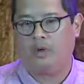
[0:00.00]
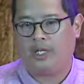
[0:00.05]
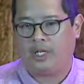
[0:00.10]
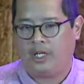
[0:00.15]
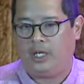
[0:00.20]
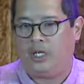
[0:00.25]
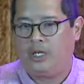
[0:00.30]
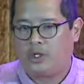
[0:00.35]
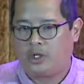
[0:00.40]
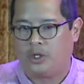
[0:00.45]
we
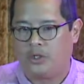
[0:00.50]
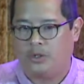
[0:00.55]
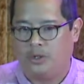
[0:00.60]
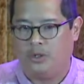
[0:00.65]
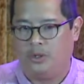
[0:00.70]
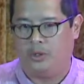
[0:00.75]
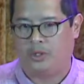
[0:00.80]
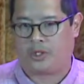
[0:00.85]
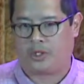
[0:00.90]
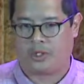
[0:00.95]
can
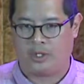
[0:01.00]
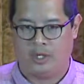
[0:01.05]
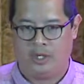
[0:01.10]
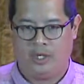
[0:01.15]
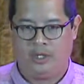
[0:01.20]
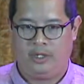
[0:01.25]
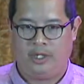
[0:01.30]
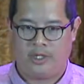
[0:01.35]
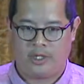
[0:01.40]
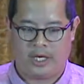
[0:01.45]
introduce
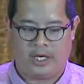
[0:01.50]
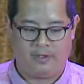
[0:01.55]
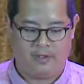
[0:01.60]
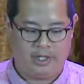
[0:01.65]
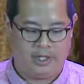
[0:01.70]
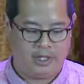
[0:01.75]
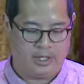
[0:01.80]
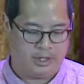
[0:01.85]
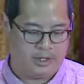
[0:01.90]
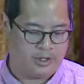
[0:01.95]
these
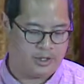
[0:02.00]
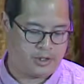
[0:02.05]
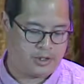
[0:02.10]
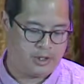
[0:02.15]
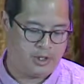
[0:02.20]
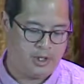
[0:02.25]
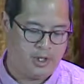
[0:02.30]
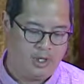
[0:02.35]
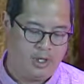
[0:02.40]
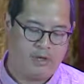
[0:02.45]
ideas
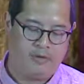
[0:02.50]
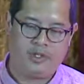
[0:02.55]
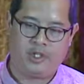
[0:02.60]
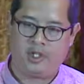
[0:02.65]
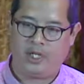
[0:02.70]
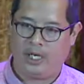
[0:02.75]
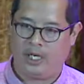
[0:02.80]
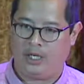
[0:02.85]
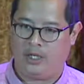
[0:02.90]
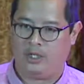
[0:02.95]
of
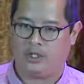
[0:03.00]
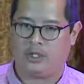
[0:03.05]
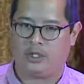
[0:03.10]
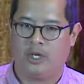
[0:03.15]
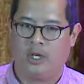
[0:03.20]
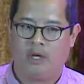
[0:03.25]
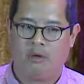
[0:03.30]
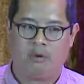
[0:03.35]
change,